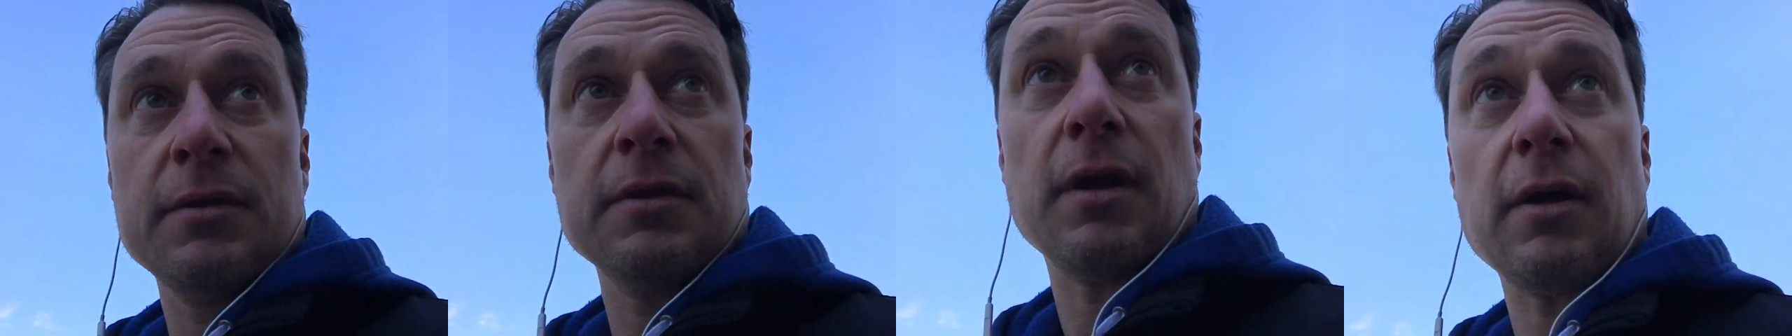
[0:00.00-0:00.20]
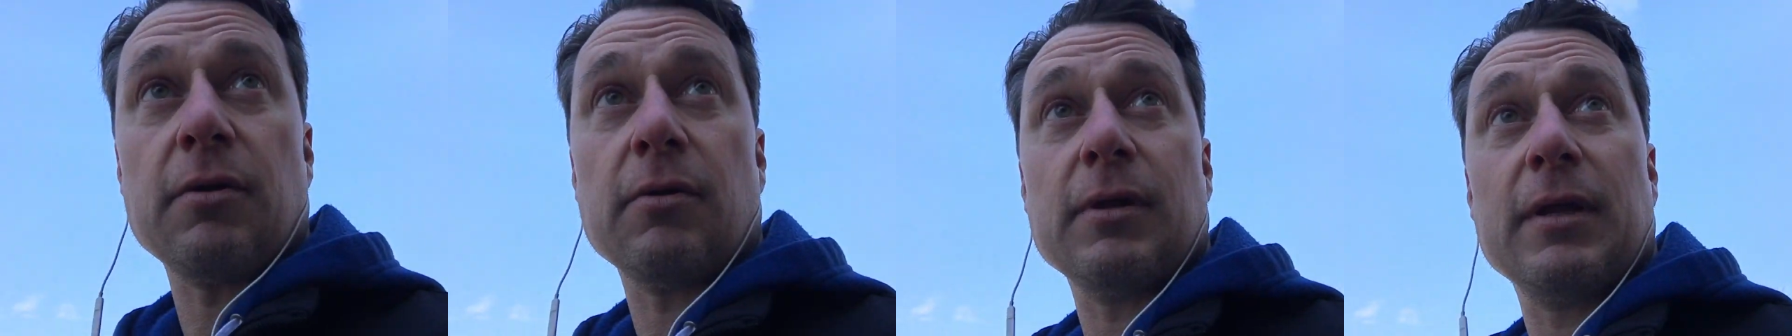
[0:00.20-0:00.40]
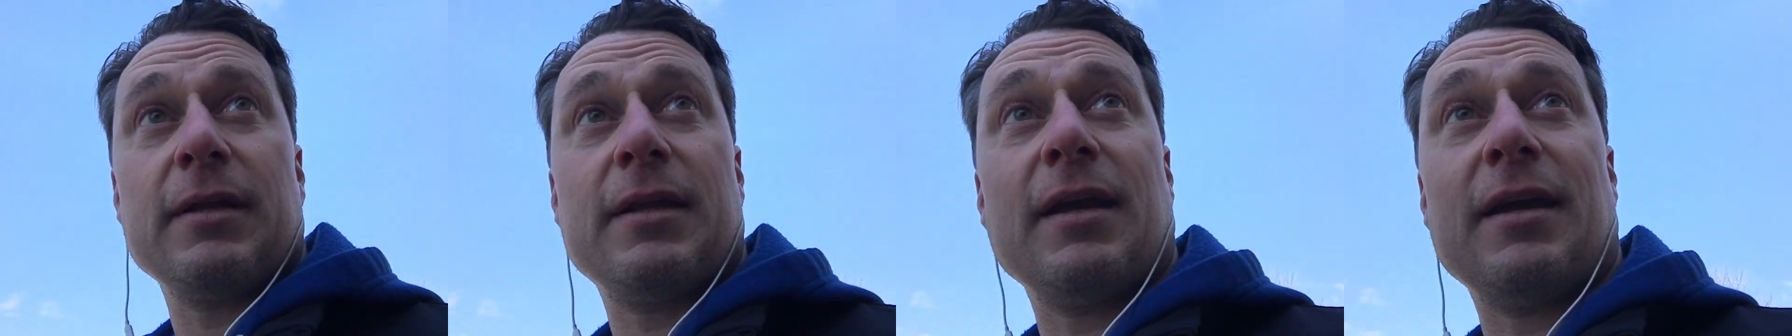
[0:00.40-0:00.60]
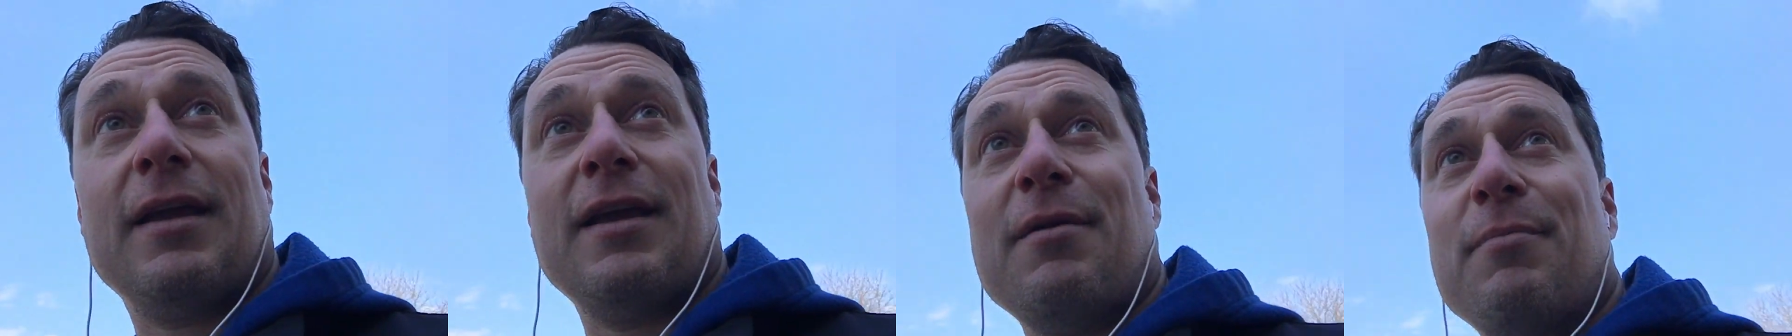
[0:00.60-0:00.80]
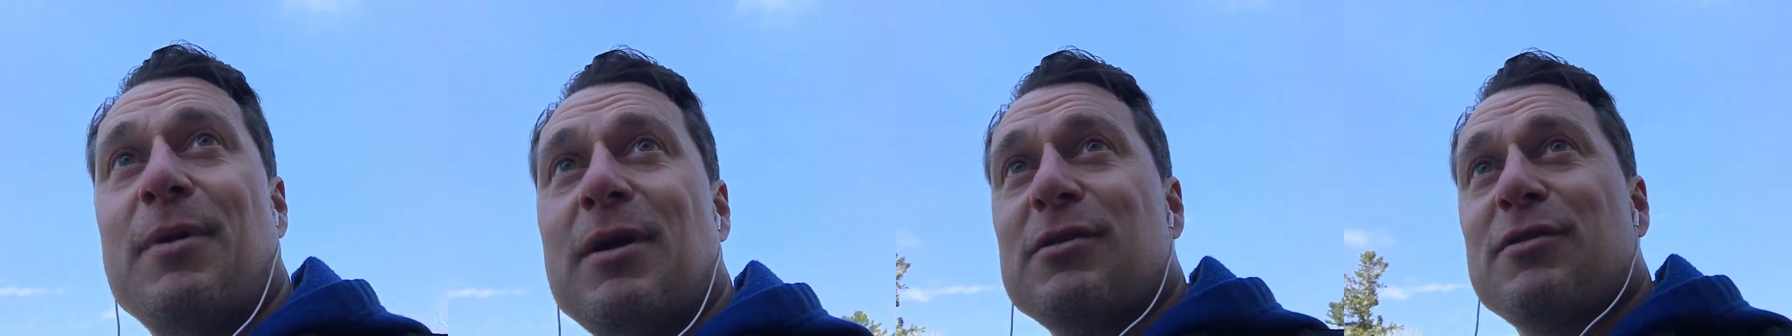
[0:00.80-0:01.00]
Not only did he
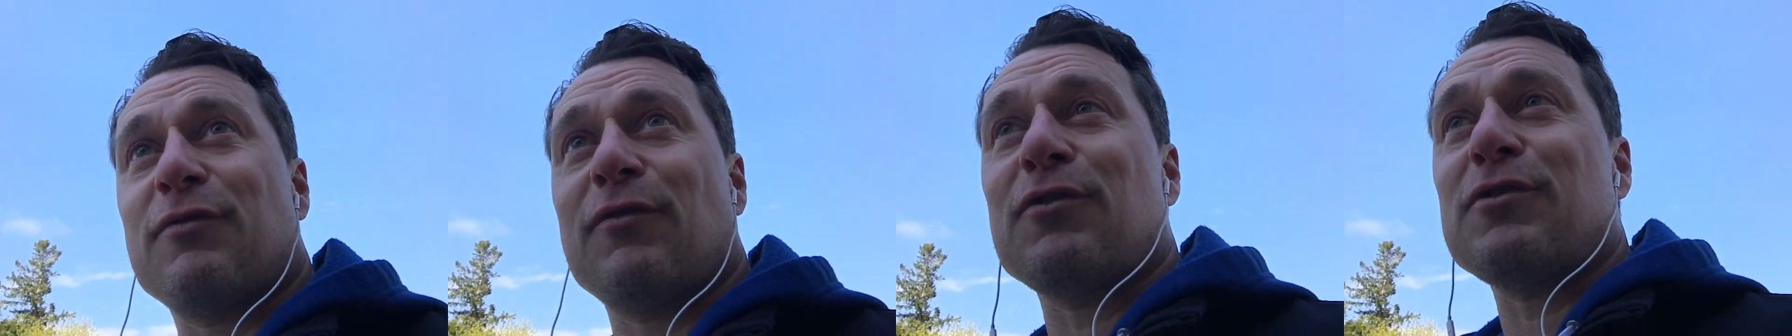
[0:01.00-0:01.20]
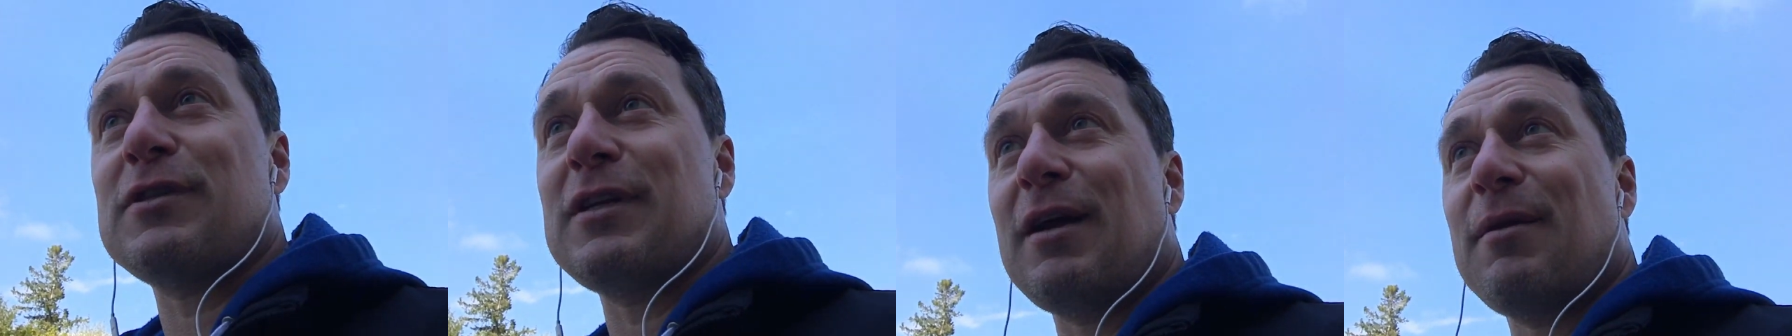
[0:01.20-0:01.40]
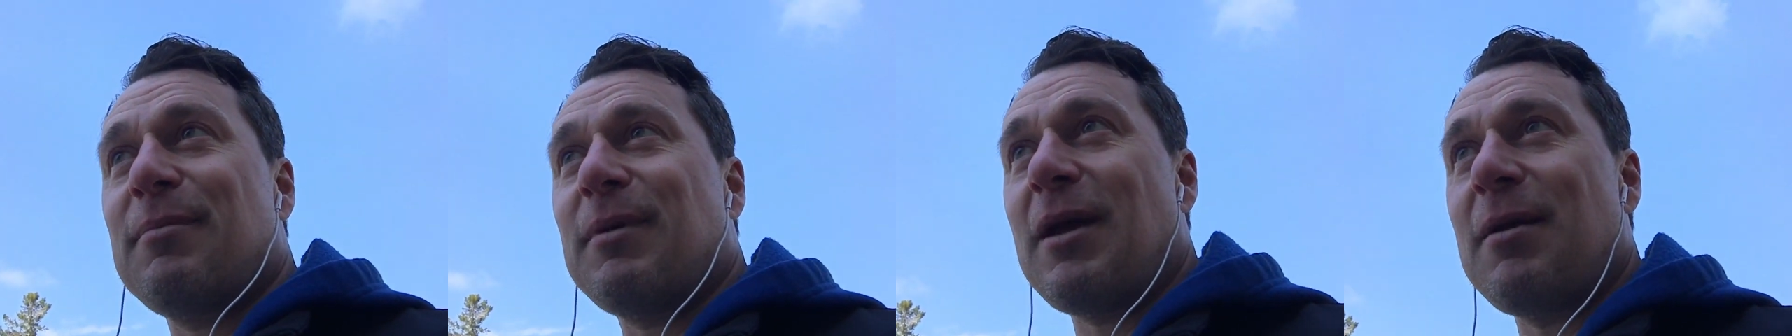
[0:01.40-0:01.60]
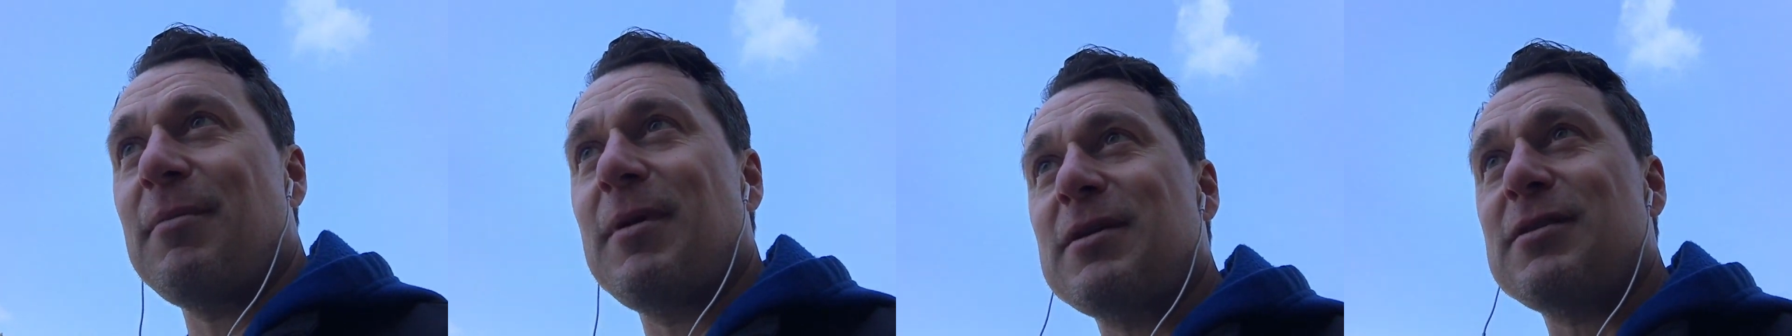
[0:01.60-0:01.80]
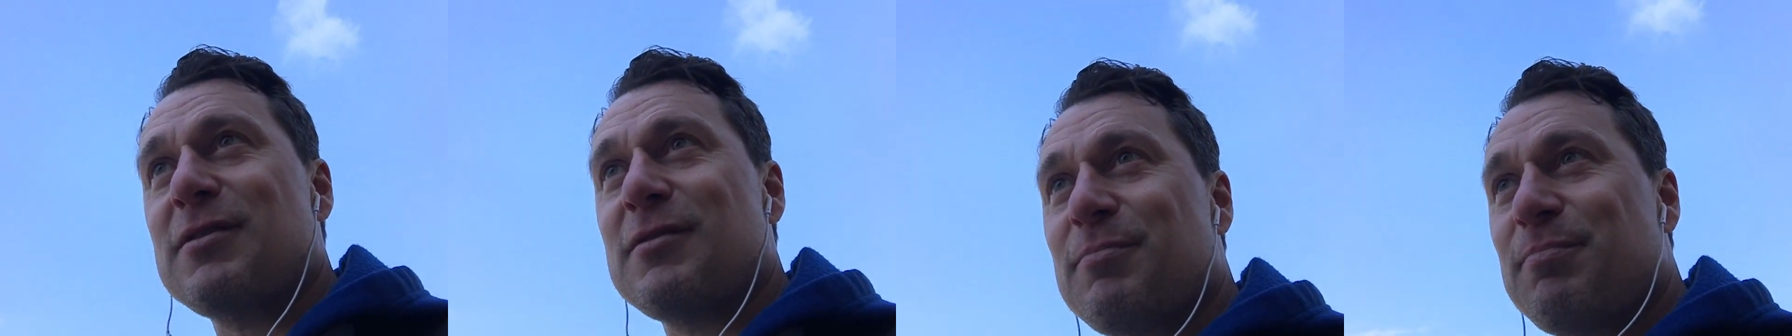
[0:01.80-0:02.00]
give me his first name, gave
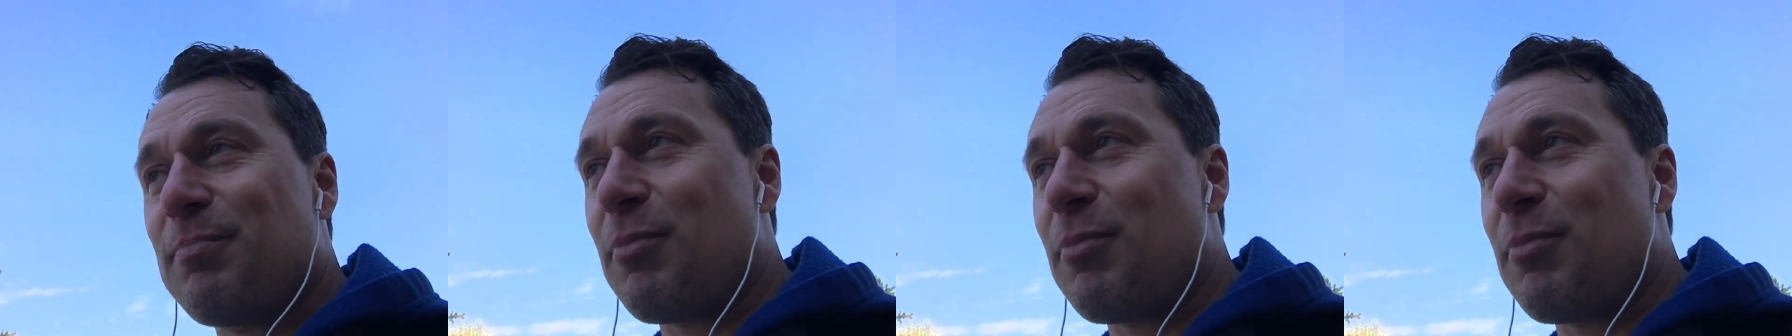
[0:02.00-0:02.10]
me his,